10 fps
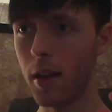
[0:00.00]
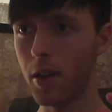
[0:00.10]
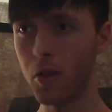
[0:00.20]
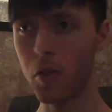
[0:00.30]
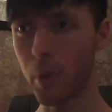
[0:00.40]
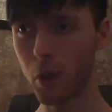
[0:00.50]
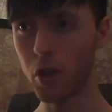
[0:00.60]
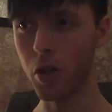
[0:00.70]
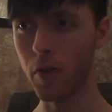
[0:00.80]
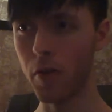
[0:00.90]
it's also
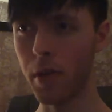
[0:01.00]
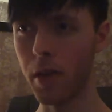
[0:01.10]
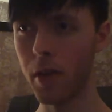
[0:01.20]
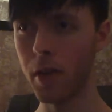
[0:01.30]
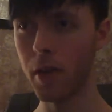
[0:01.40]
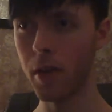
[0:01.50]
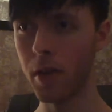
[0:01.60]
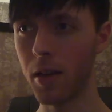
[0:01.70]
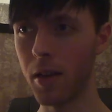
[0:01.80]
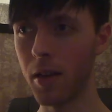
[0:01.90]
personal for me.
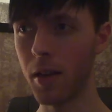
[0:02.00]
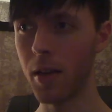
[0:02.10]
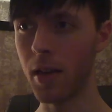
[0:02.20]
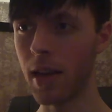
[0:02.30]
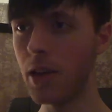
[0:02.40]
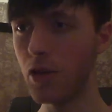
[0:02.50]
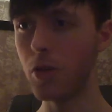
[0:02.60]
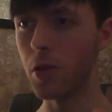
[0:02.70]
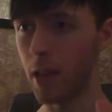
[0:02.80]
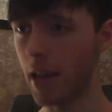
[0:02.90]
I
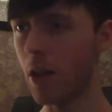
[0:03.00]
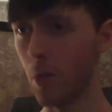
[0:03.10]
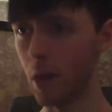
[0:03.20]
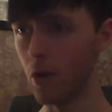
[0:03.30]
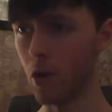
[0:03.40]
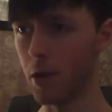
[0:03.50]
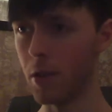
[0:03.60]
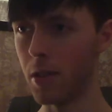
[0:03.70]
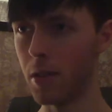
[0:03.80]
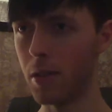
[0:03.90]
sure as hell want
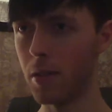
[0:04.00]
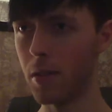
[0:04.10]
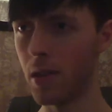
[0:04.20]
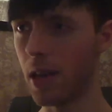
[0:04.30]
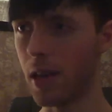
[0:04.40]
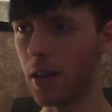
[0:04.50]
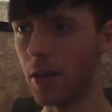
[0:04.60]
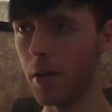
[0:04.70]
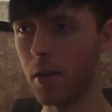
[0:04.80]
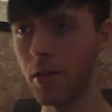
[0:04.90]
justice,
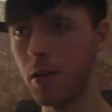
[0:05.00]
and